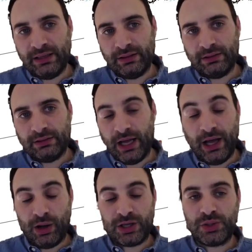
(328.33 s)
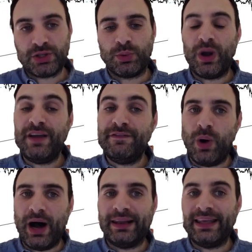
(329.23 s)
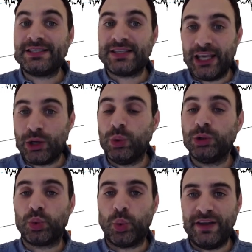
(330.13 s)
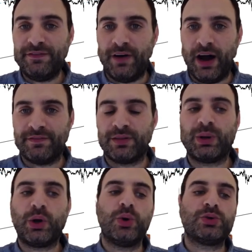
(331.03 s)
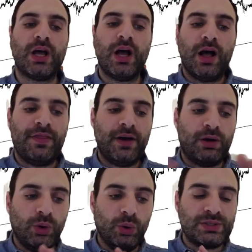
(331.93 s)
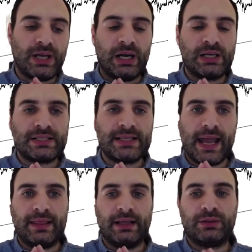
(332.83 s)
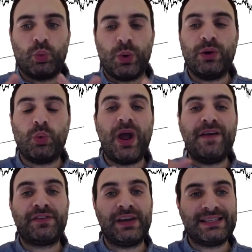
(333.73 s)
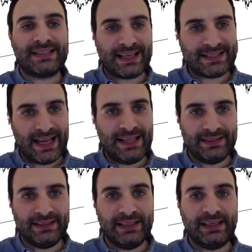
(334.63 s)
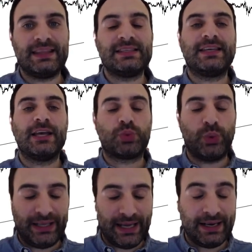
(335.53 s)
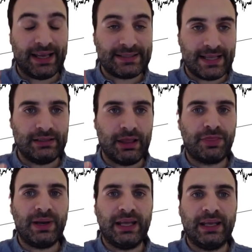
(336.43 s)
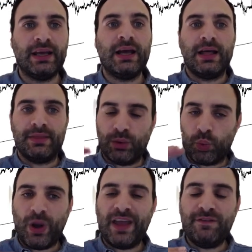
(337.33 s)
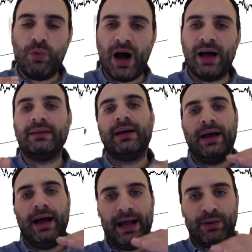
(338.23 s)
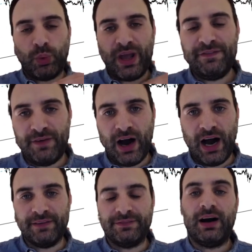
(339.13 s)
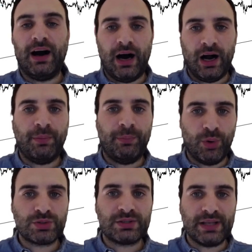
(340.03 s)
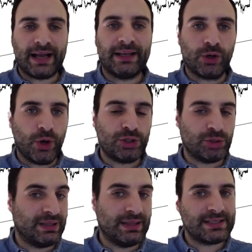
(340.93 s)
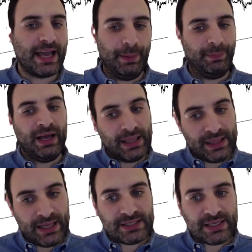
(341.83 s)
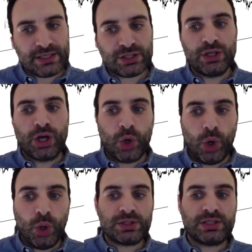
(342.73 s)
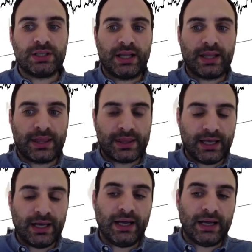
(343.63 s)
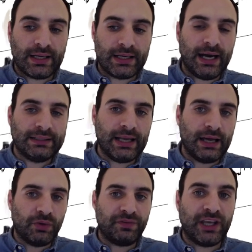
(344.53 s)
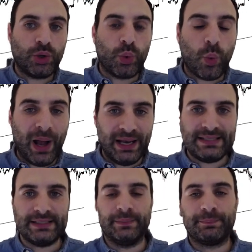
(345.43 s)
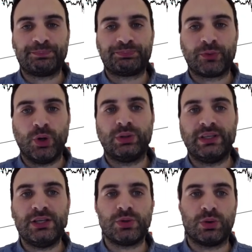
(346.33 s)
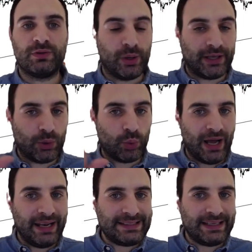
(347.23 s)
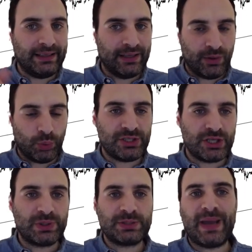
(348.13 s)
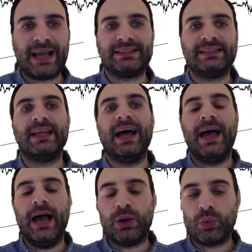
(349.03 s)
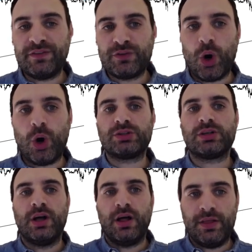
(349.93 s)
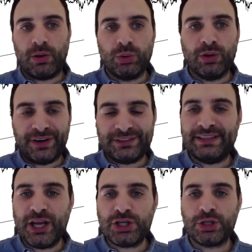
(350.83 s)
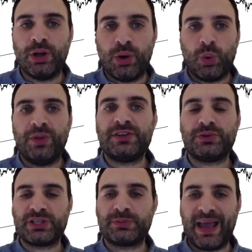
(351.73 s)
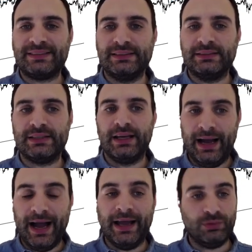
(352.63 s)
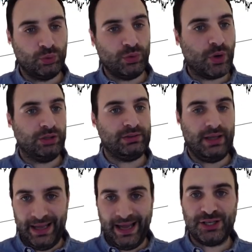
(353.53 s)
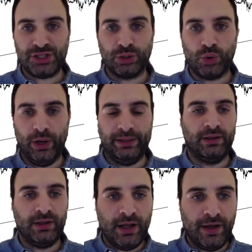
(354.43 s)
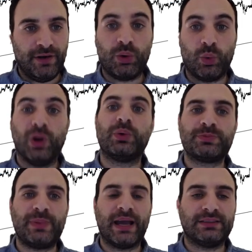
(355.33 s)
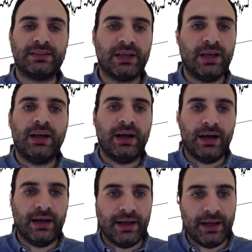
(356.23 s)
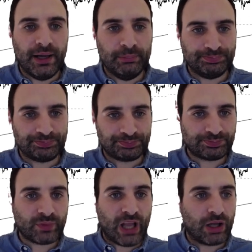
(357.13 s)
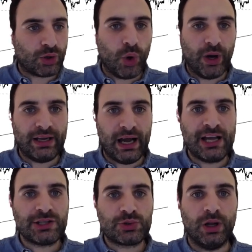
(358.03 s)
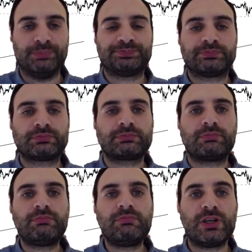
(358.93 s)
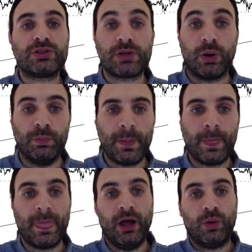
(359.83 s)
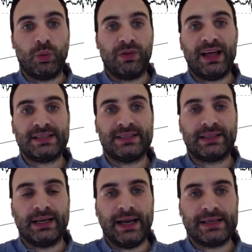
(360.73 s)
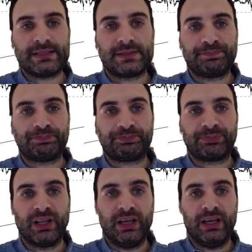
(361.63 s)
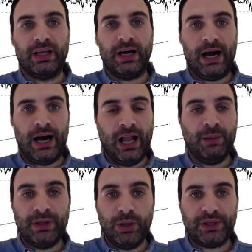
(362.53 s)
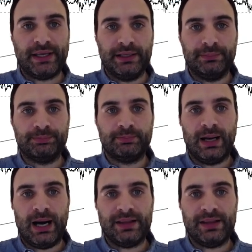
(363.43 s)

1 is equal to wave 5, because the rules are saying that when wave 3 is extended, and in this case we get an extended 3, then wave 1 and wave 5 are most likely going to be the same. This is called the guideline of equality. Okay, so we've got equality, which is respected, and we've got the rule of alternation, which is respected, and we've got ENJIN coin, a very well respected coin as well. So with that said, guys, I'll be looking at the